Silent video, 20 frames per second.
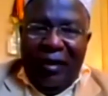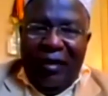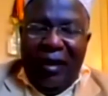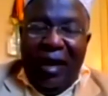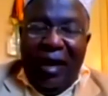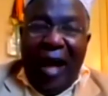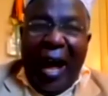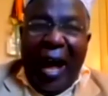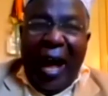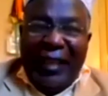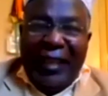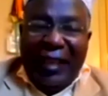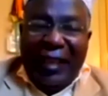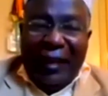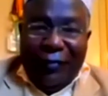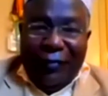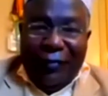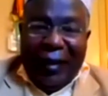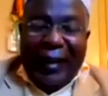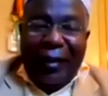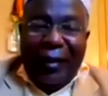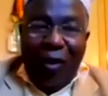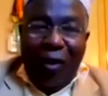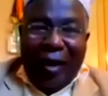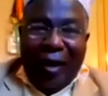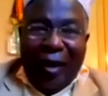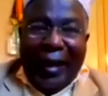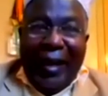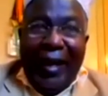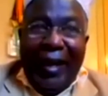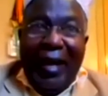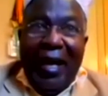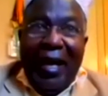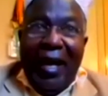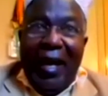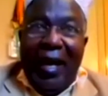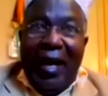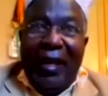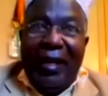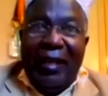The Hustler Fund, okay,
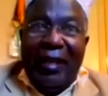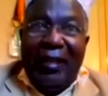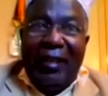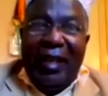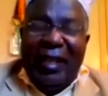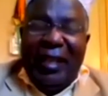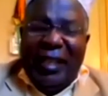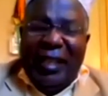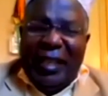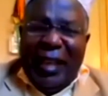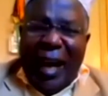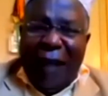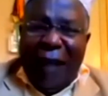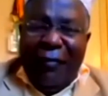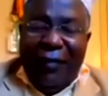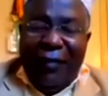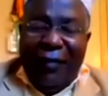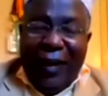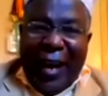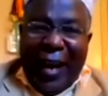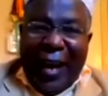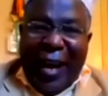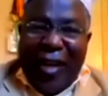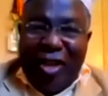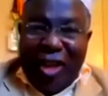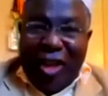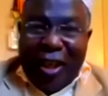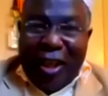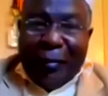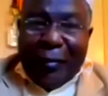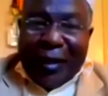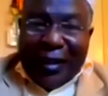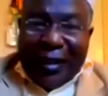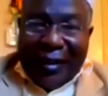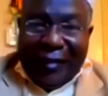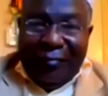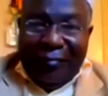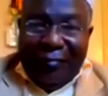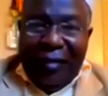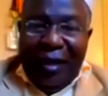does it have age
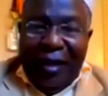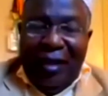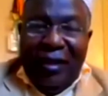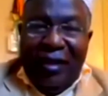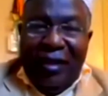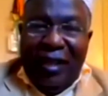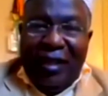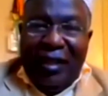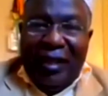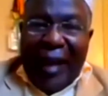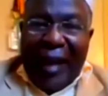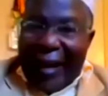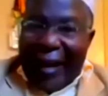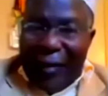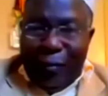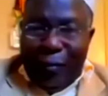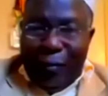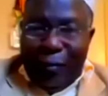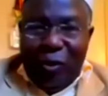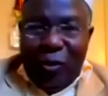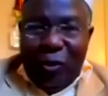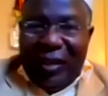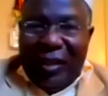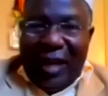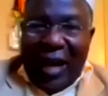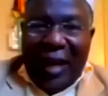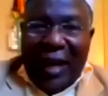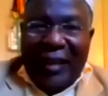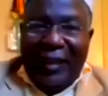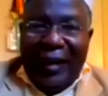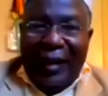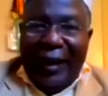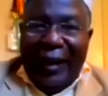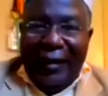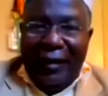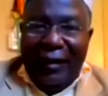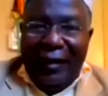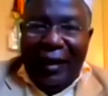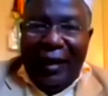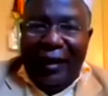limit? Is it anybody who is a hustler
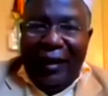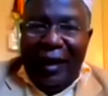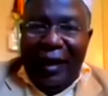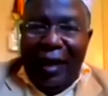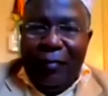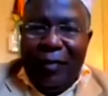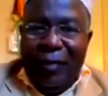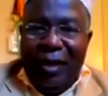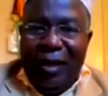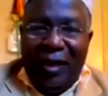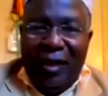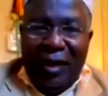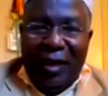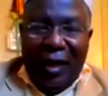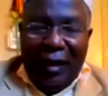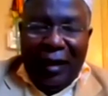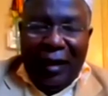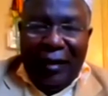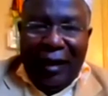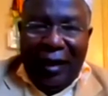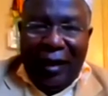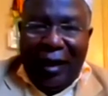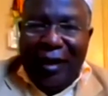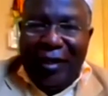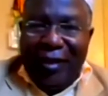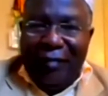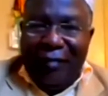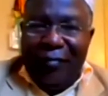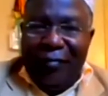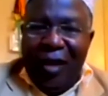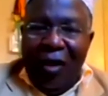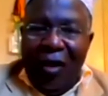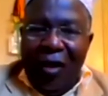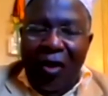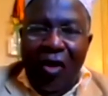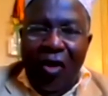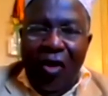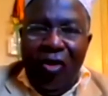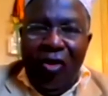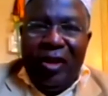like Hamisi and the rest?
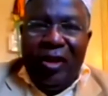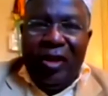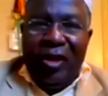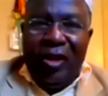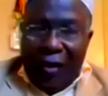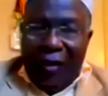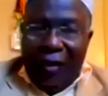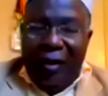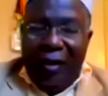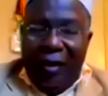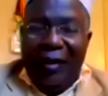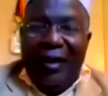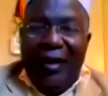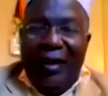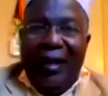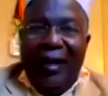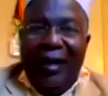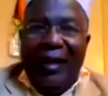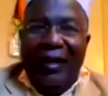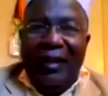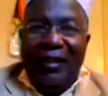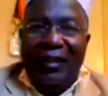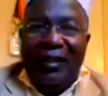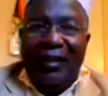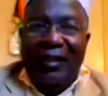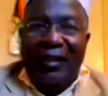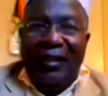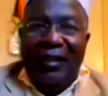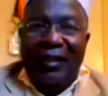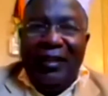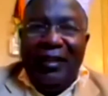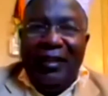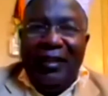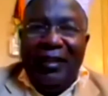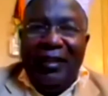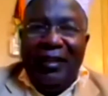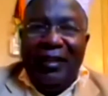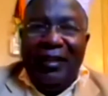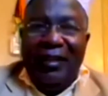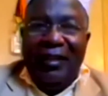Or is it for youth?
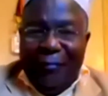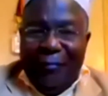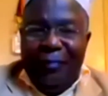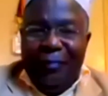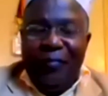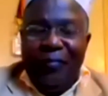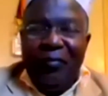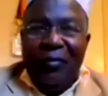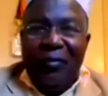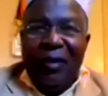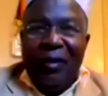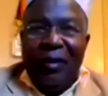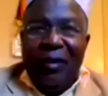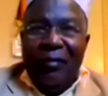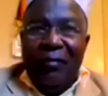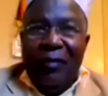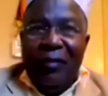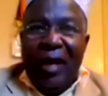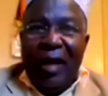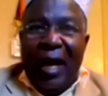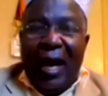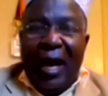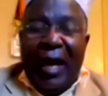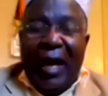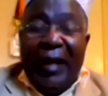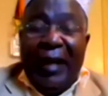Is it for women?